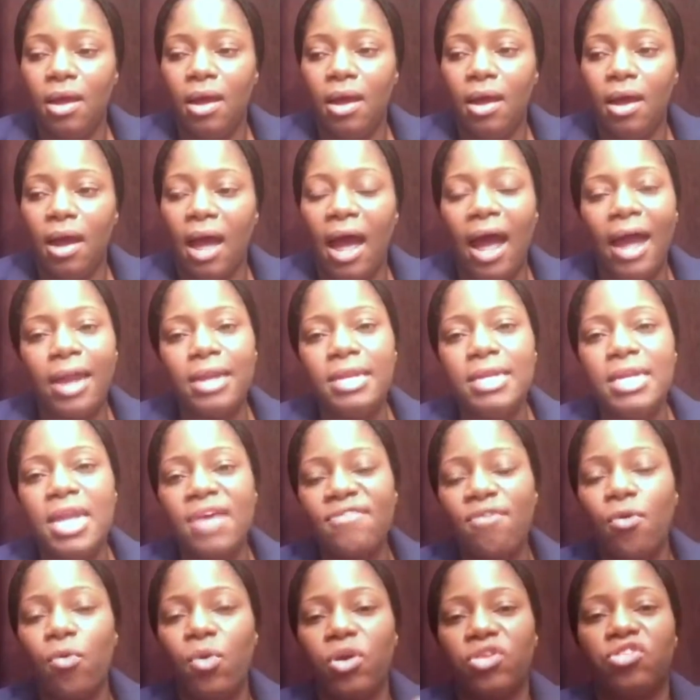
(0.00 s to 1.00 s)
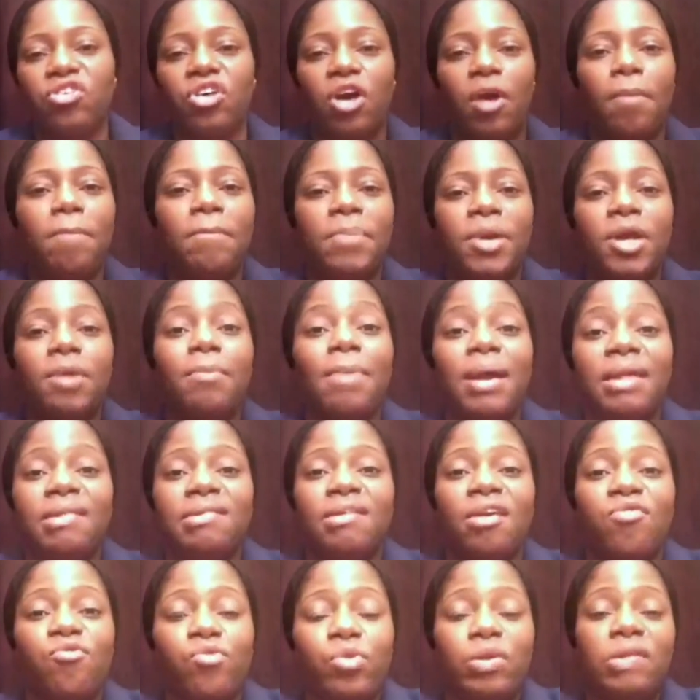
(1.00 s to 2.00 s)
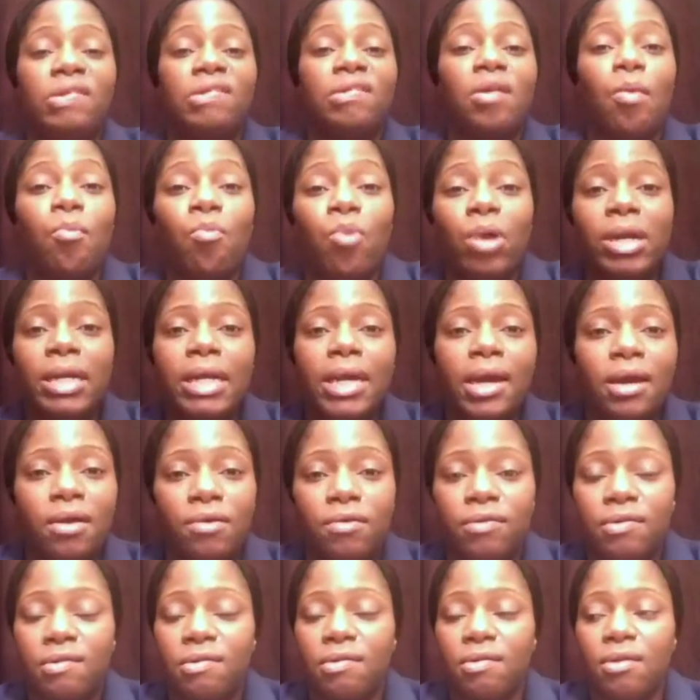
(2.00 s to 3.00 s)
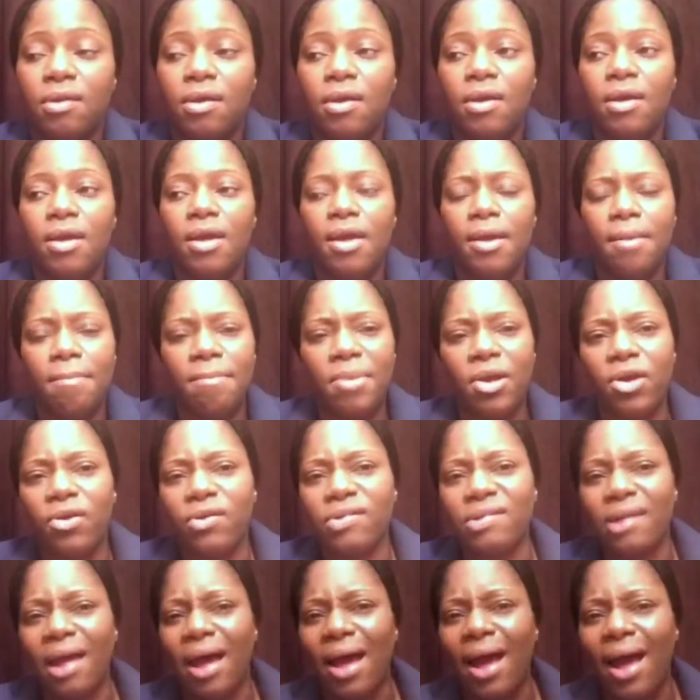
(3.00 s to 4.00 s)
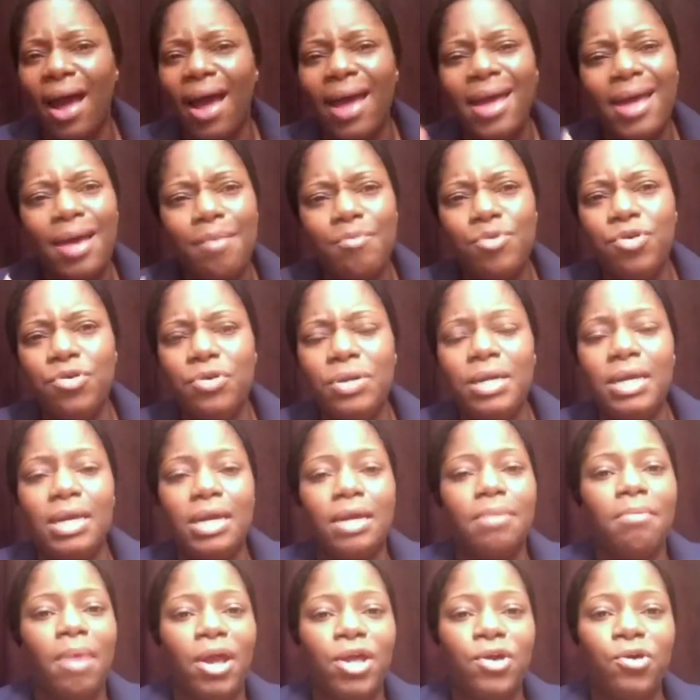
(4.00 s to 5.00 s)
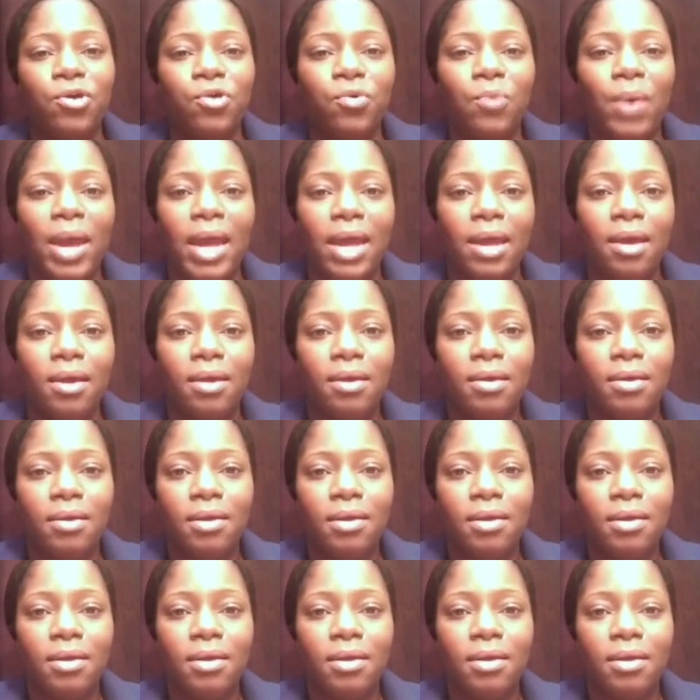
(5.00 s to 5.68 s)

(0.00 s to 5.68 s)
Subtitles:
I never want to compare myself with somebody else because I am unique in my own way.